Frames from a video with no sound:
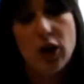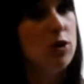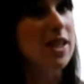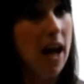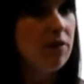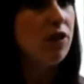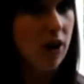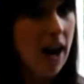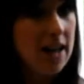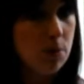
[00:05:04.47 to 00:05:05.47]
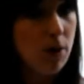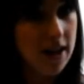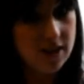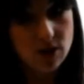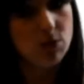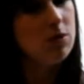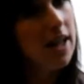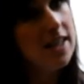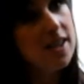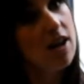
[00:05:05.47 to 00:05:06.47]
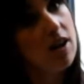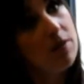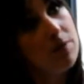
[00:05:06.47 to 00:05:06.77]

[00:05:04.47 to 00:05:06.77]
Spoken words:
you stand for as a brand, so it's there.